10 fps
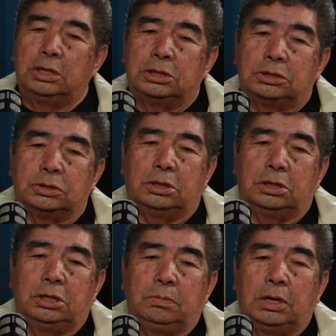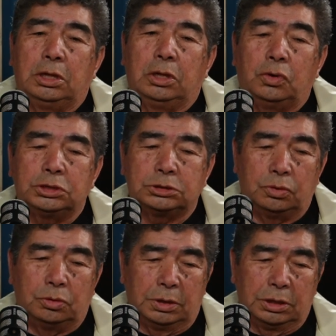so in my lowest
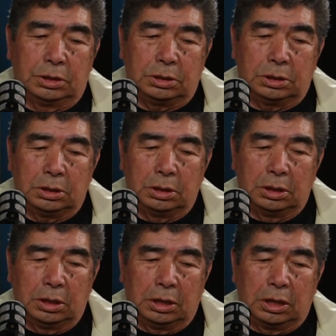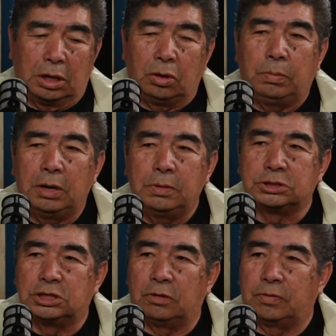moment all by
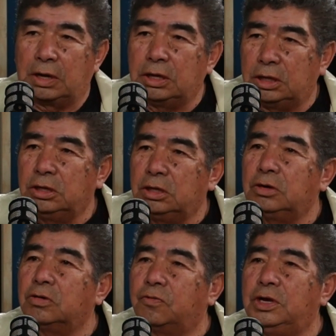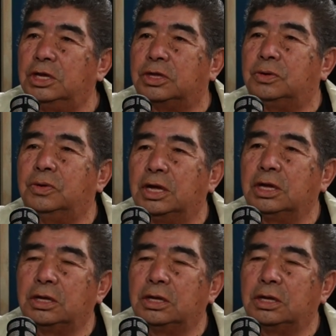myself I, you could feel it too eh?